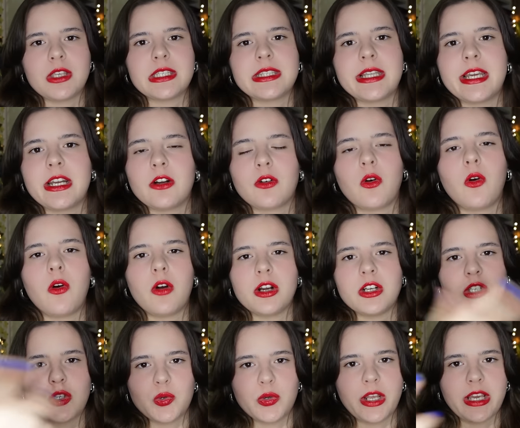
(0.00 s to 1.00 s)
is later, or
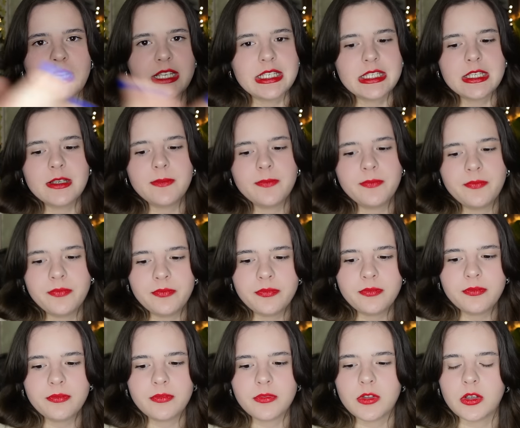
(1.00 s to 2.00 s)
in 2 days.
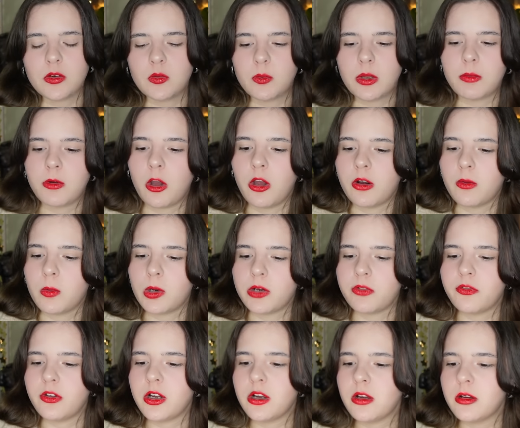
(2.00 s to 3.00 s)
Oh my god, what the
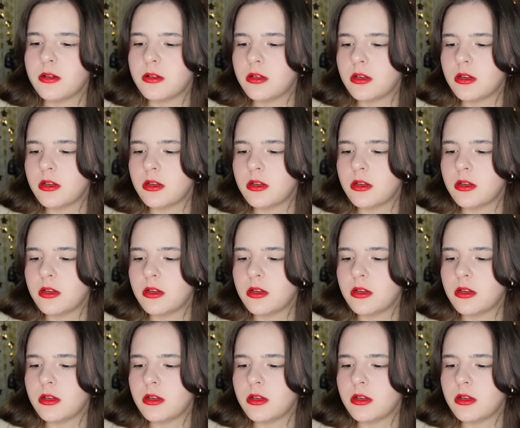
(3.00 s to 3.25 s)
fuck?